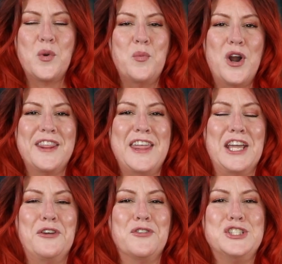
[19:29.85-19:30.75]
We want to
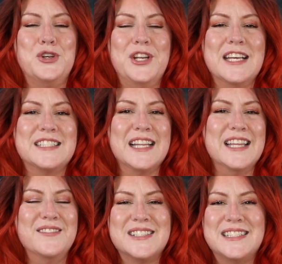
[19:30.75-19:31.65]
thank you for tuning into
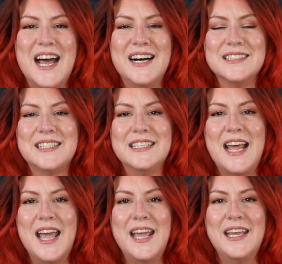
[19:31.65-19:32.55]
Love Style
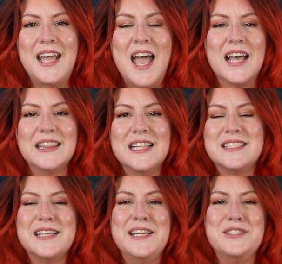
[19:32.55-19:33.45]
today,
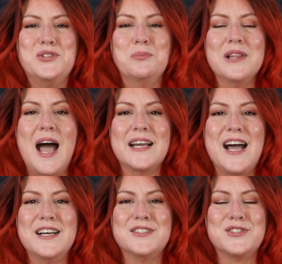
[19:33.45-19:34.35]
listening to Black
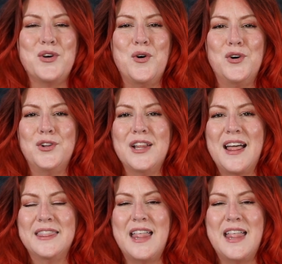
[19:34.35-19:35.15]
Eyed Soul.